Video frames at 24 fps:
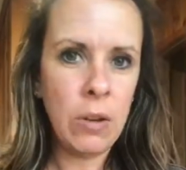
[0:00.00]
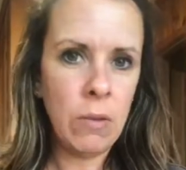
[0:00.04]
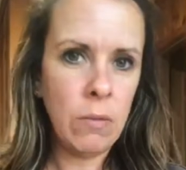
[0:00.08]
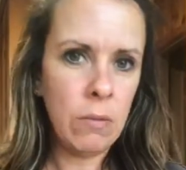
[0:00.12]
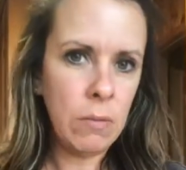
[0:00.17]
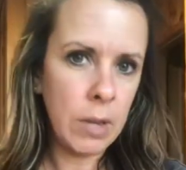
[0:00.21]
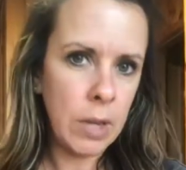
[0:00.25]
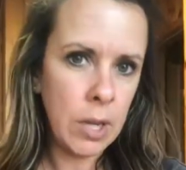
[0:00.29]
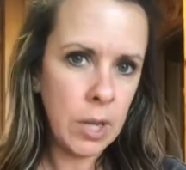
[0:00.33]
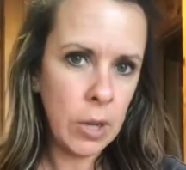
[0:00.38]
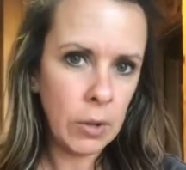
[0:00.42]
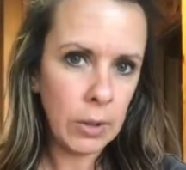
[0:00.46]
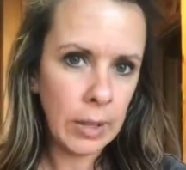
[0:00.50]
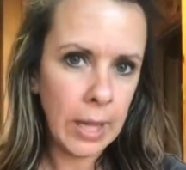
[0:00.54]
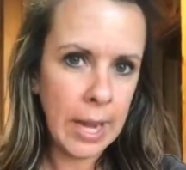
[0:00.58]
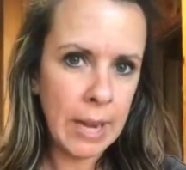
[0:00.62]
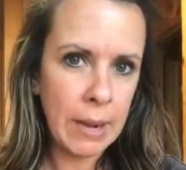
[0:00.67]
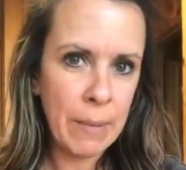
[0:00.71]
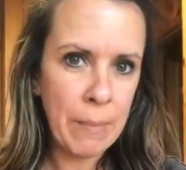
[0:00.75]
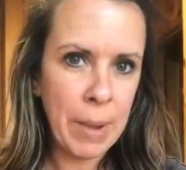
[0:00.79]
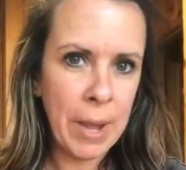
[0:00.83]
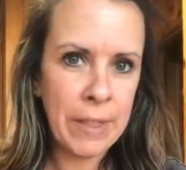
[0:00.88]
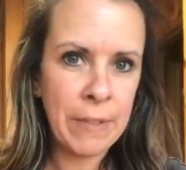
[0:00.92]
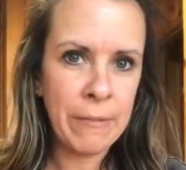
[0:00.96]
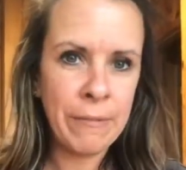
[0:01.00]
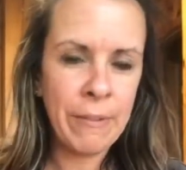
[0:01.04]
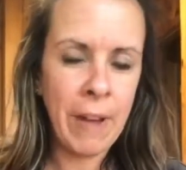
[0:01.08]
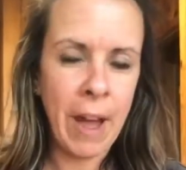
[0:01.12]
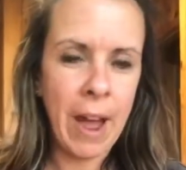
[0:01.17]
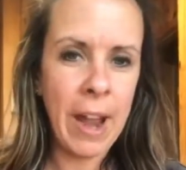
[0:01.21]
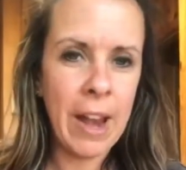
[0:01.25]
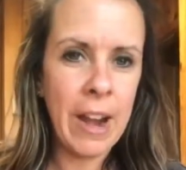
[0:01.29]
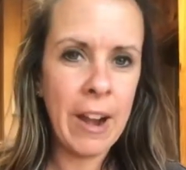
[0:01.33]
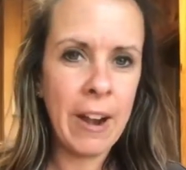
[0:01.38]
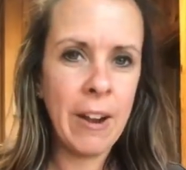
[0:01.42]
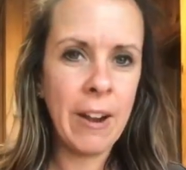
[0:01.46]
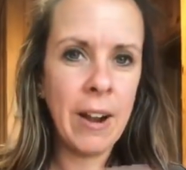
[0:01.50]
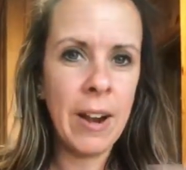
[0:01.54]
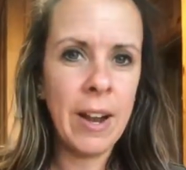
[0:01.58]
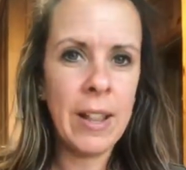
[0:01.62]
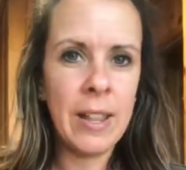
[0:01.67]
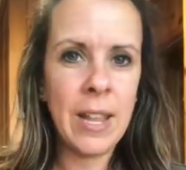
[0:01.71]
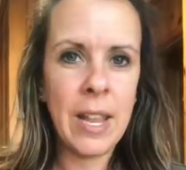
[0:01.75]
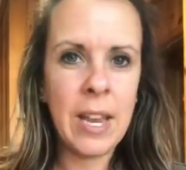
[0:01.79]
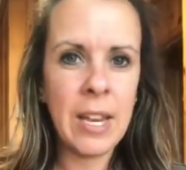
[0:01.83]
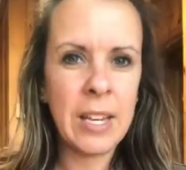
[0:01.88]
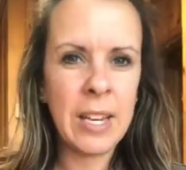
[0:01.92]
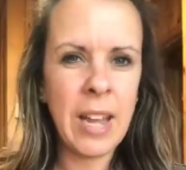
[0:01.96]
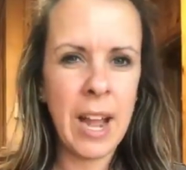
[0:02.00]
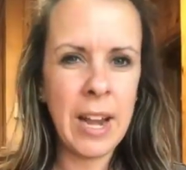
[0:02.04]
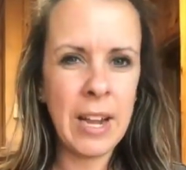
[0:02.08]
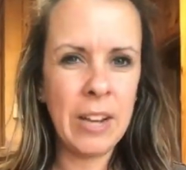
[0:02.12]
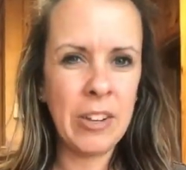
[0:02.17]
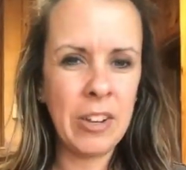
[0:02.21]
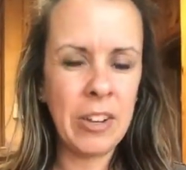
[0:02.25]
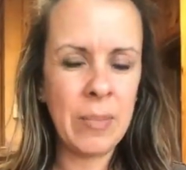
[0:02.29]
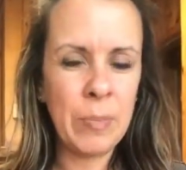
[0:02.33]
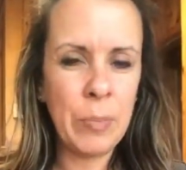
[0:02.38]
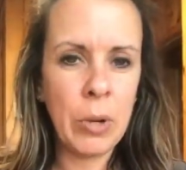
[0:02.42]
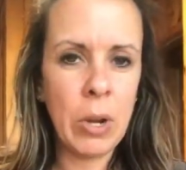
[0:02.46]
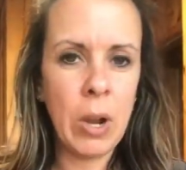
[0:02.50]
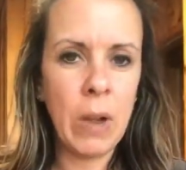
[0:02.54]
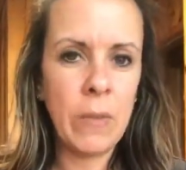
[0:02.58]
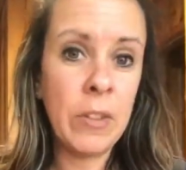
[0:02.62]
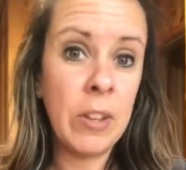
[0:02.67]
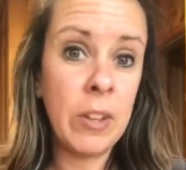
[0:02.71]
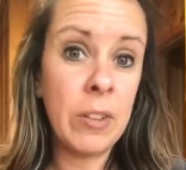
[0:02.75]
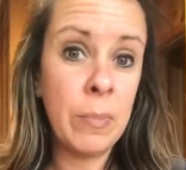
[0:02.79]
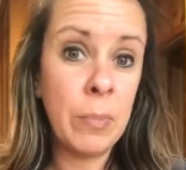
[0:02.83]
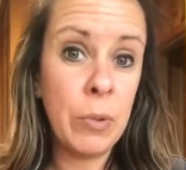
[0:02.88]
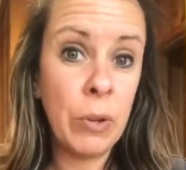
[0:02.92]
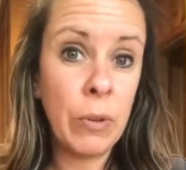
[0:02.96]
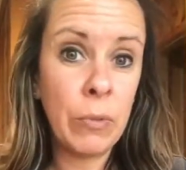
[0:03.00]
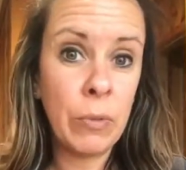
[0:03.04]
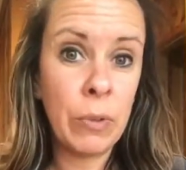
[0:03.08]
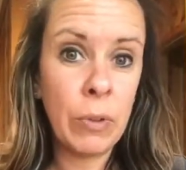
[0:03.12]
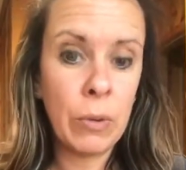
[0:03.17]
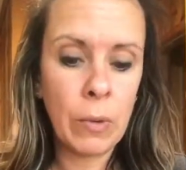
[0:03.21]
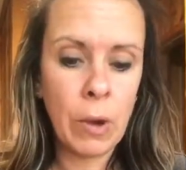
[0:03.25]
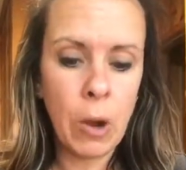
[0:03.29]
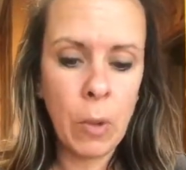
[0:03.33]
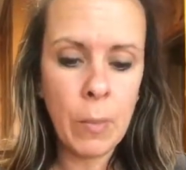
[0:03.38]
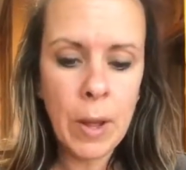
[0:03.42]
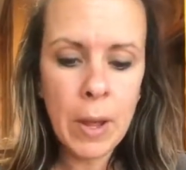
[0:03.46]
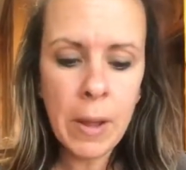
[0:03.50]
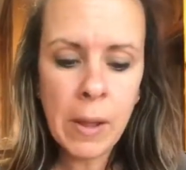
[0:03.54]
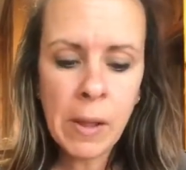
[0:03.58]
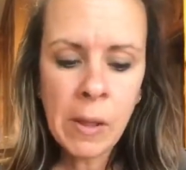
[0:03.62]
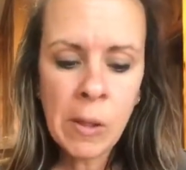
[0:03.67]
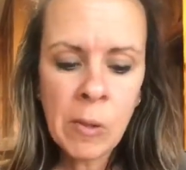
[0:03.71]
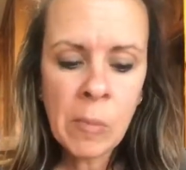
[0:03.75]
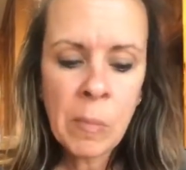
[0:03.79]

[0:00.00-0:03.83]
you lay them by the fire and it kind of just put off this beautiful aroma.